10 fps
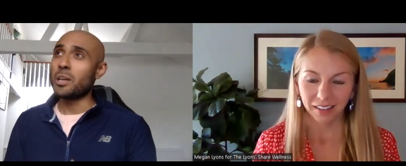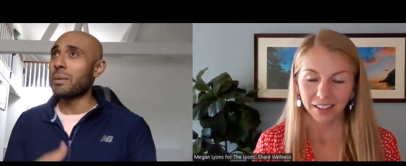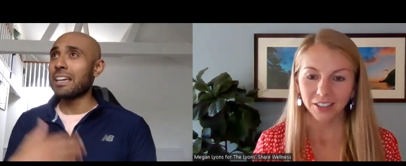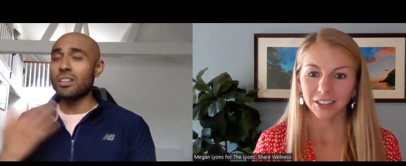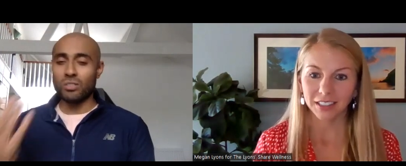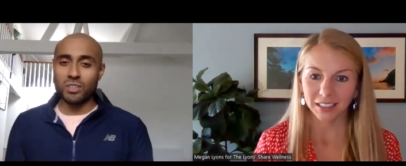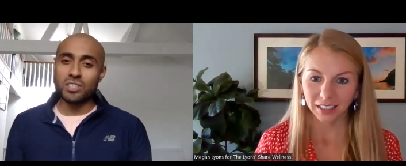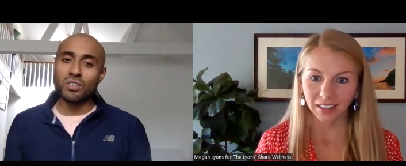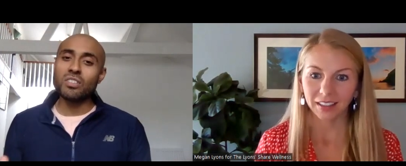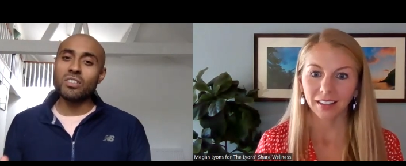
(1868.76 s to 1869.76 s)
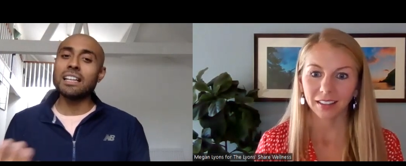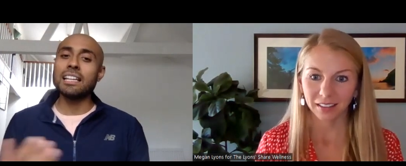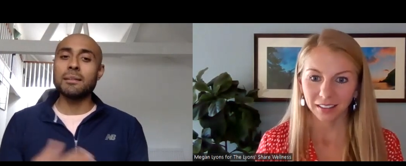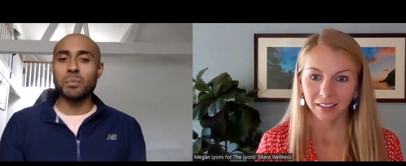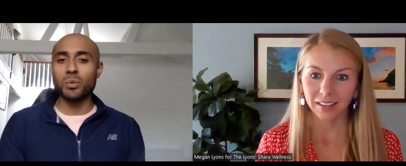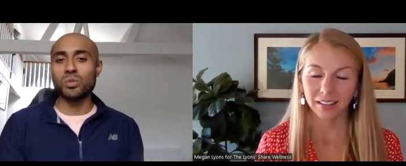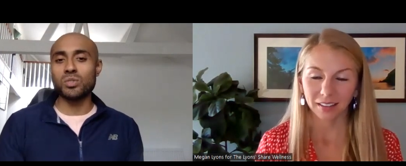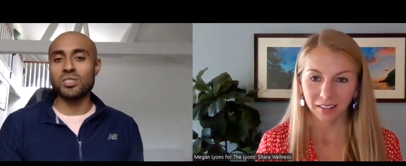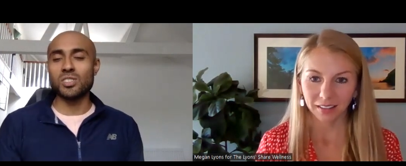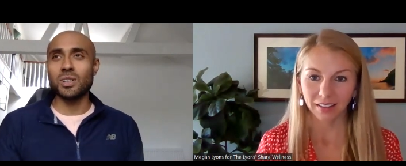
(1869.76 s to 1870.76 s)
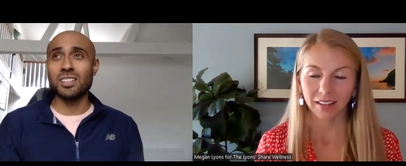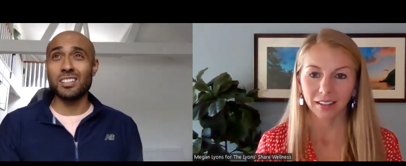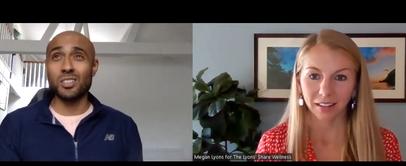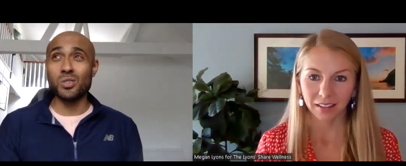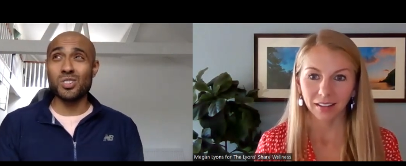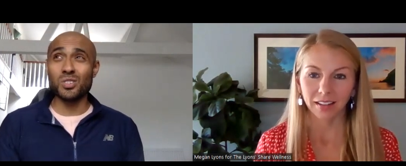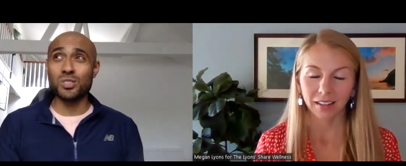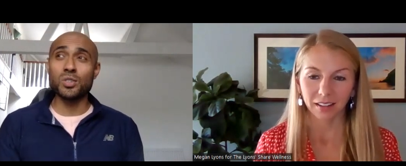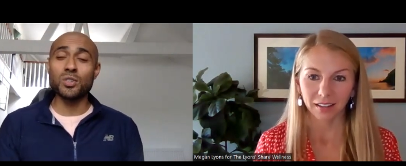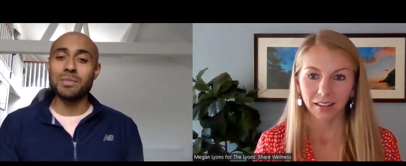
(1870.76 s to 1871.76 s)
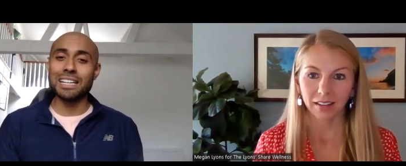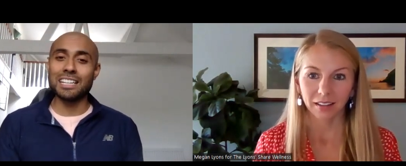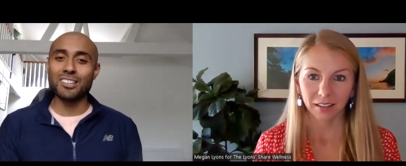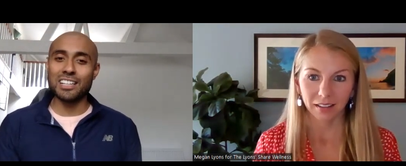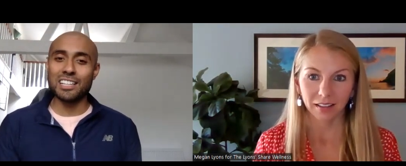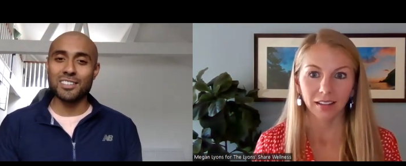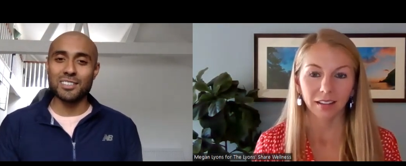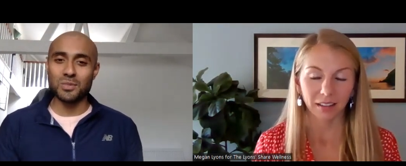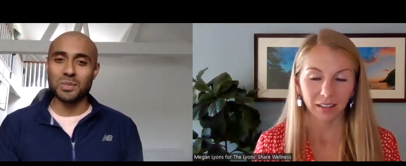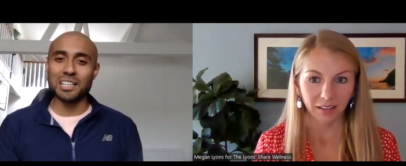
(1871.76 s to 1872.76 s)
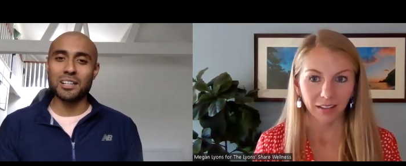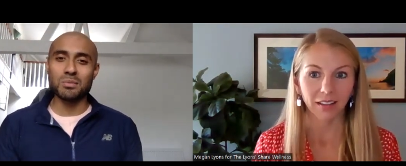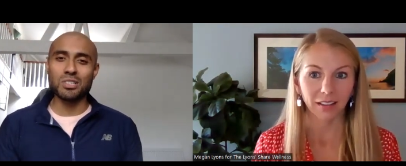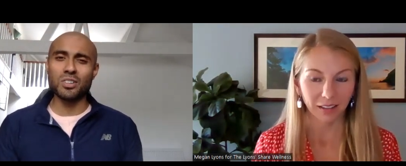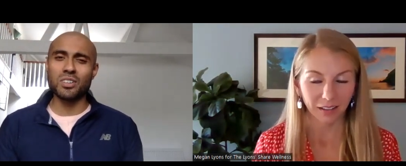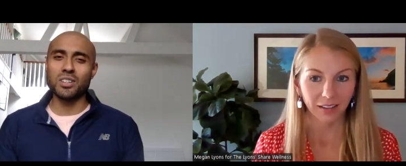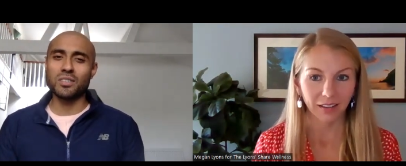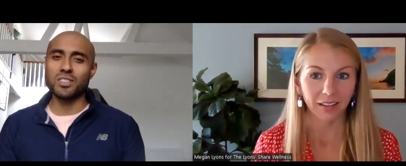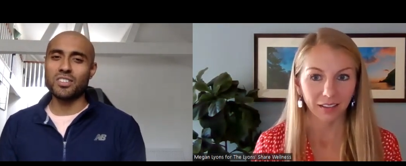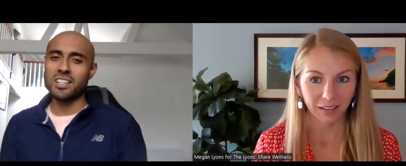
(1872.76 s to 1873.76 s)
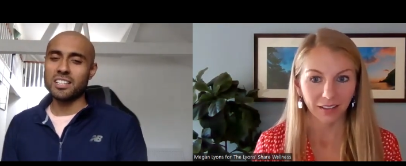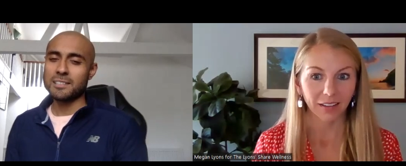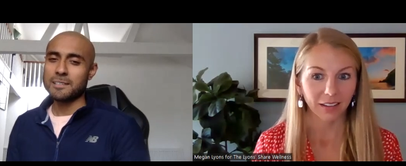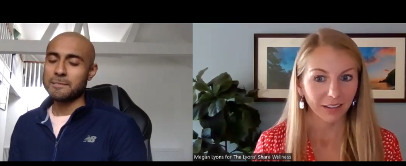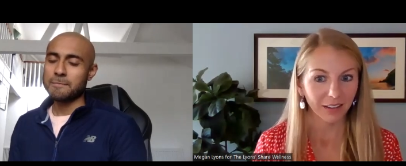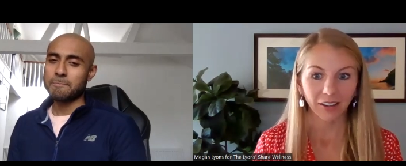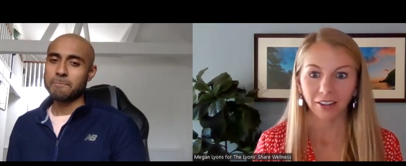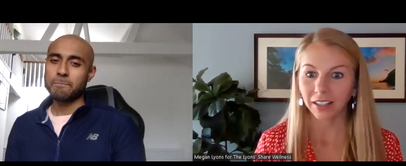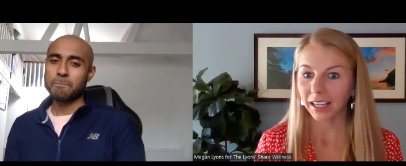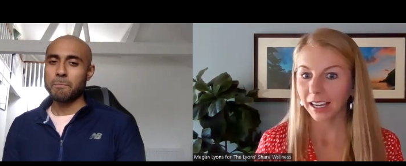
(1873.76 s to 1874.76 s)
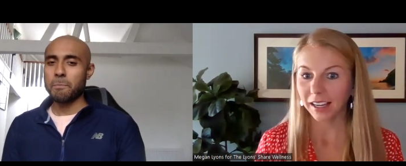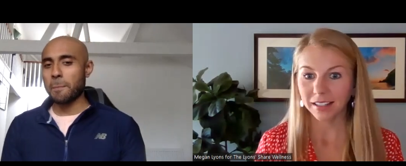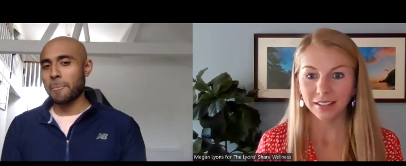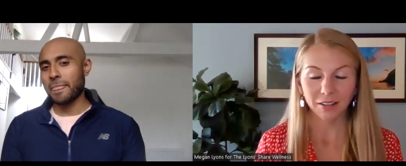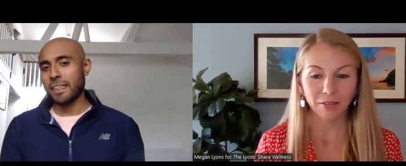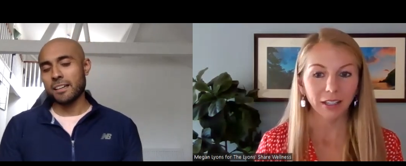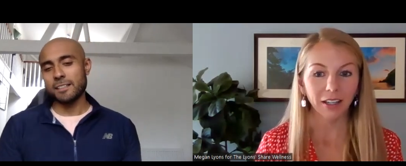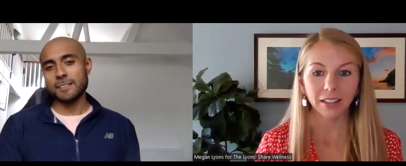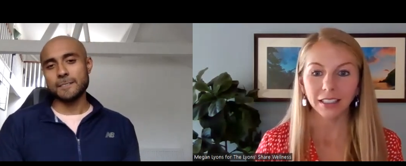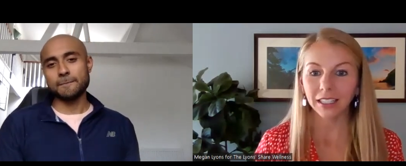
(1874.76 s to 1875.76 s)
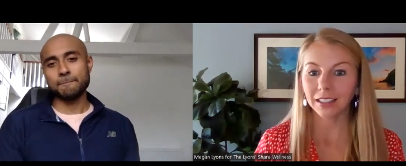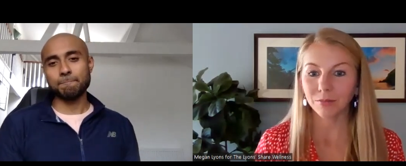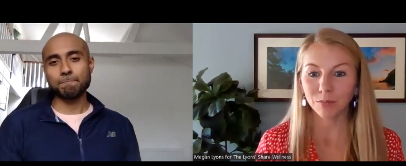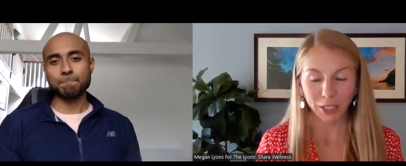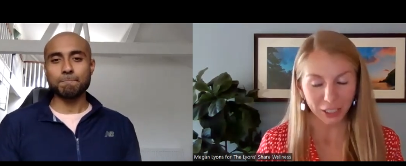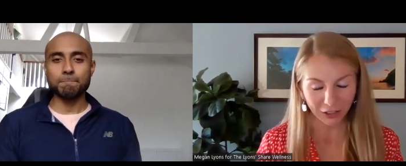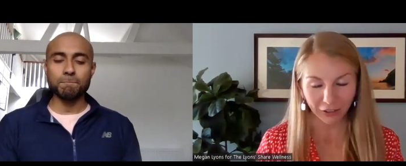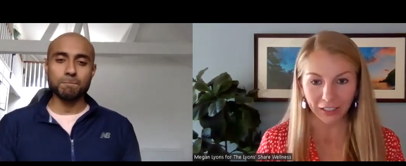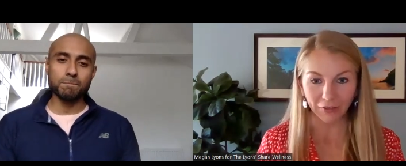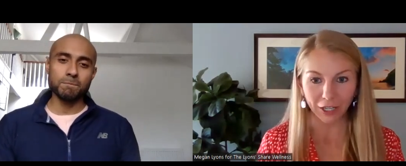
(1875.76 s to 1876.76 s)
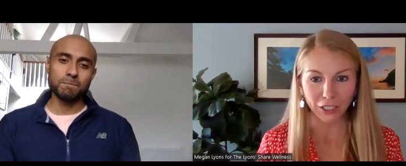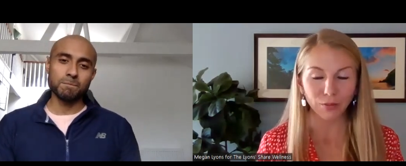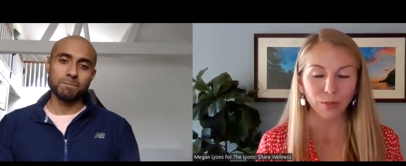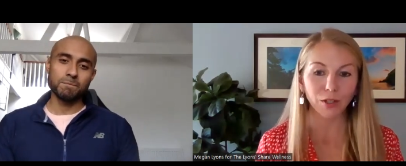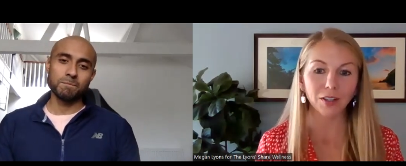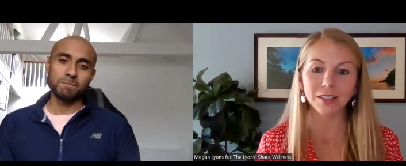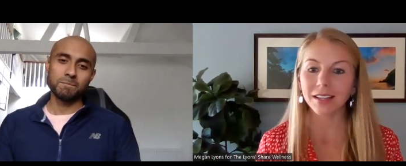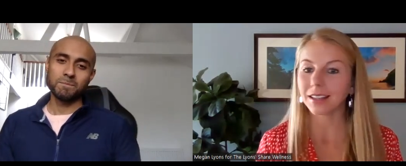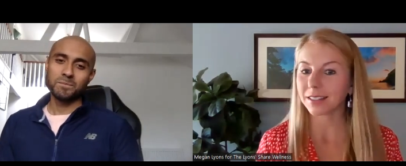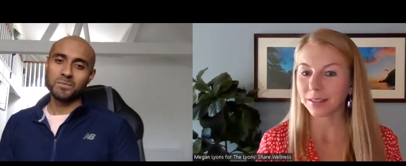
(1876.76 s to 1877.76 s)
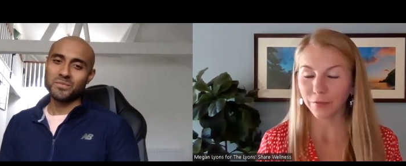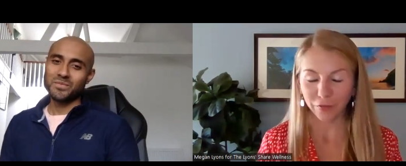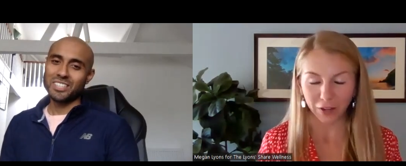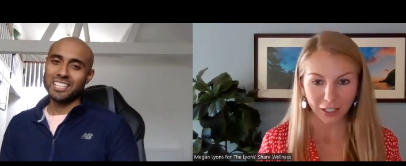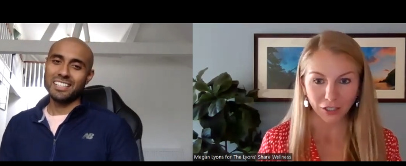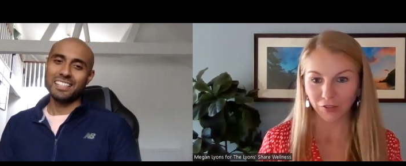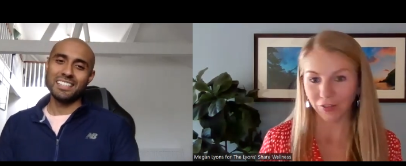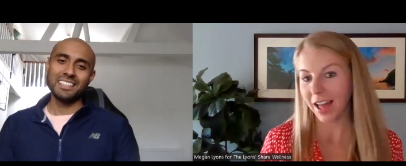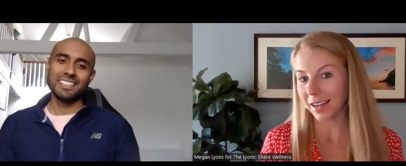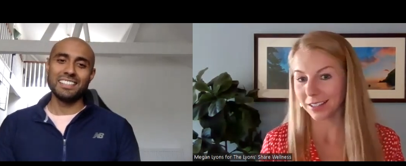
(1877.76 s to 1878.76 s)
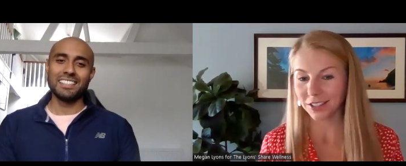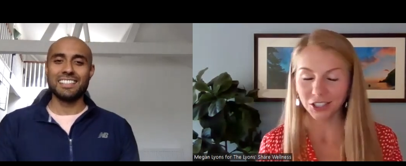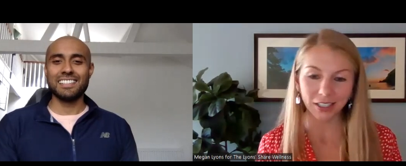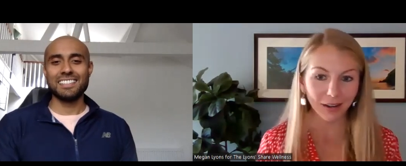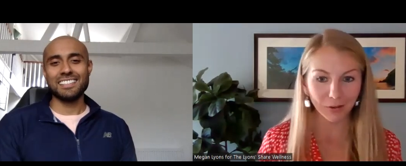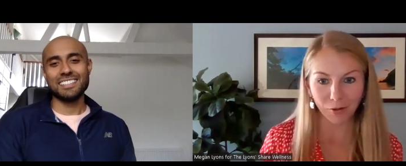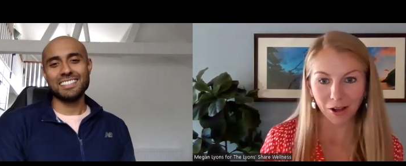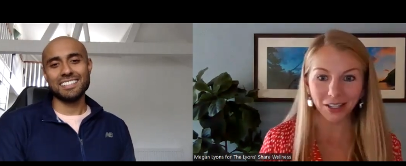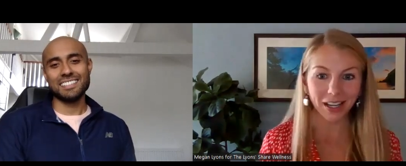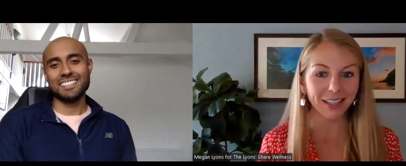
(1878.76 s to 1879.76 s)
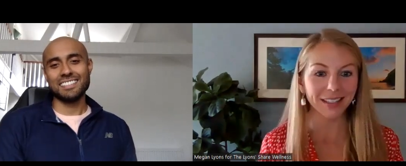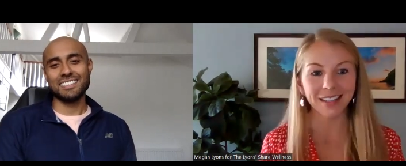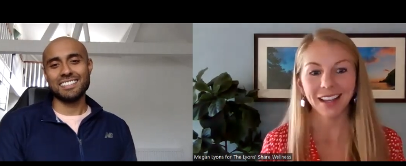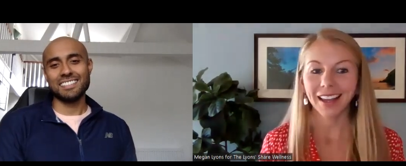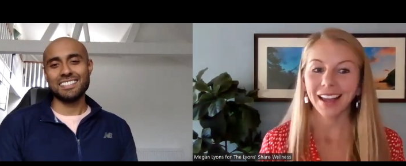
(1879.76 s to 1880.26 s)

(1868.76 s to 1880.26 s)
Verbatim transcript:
Speaker 1: Omega 3s are really important. So I think those are your two main ingredients when it comes to looking after your eyes.
Speaker 2: Okay, so we all need a bunch of green vegetables and some fish, flax, chia, walnuts,